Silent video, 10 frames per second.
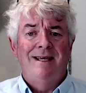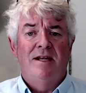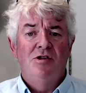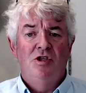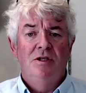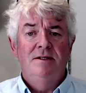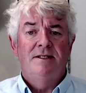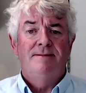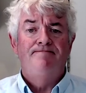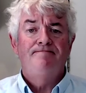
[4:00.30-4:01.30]

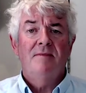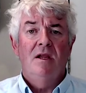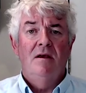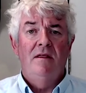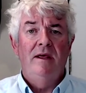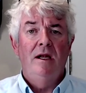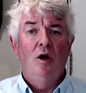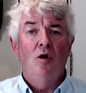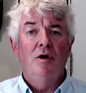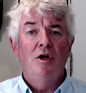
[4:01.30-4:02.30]
tangent, think
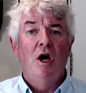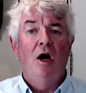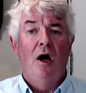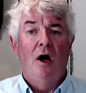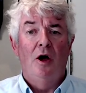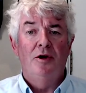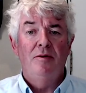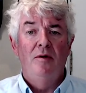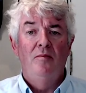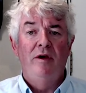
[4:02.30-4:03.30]
long and
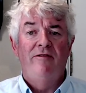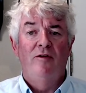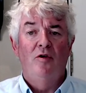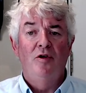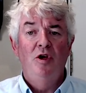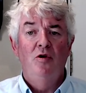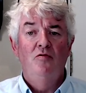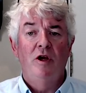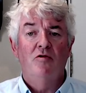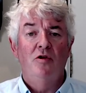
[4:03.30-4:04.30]
hard before you
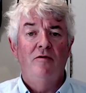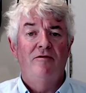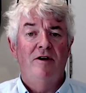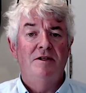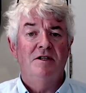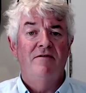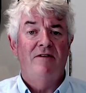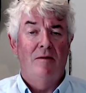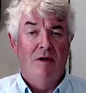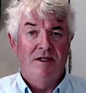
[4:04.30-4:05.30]
recruit friends and
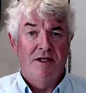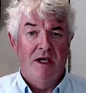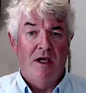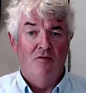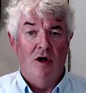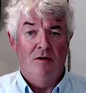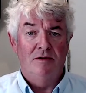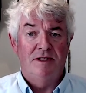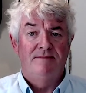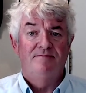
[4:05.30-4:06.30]
family to key
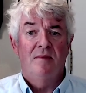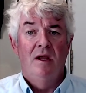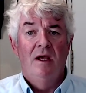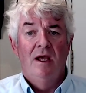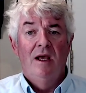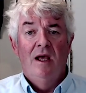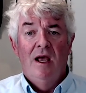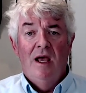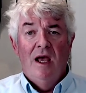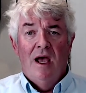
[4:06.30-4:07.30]
roles.
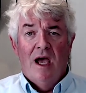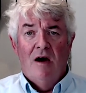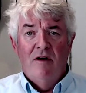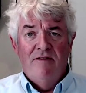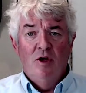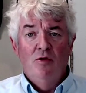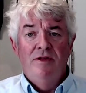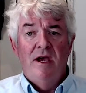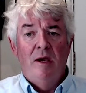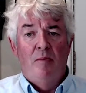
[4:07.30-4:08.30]
However good
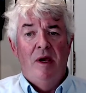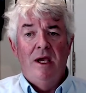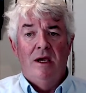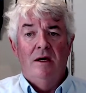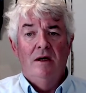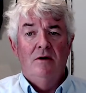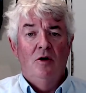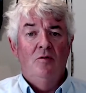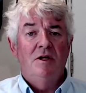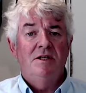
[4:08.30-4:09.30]
they appear,
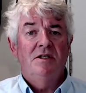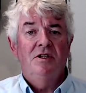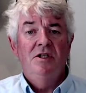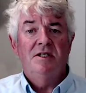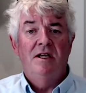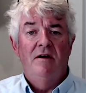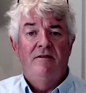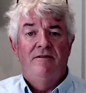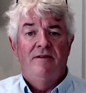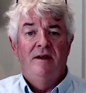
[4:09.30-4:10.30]
always ask
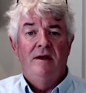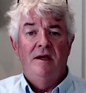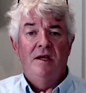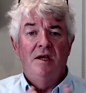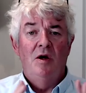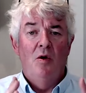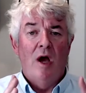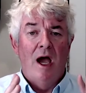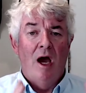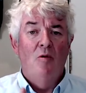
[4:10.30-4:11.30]
yourself,
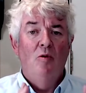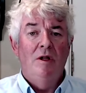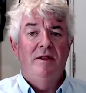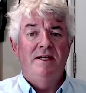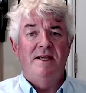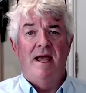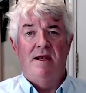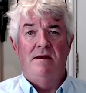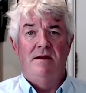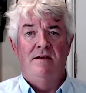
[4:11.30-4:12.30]
how will this
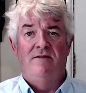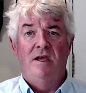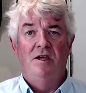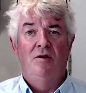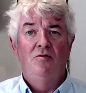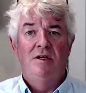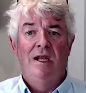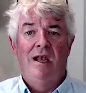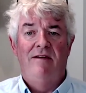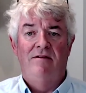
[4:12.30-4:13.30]
end if they don't
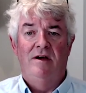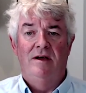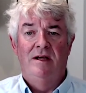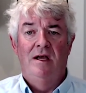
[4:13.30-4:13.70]
deliver?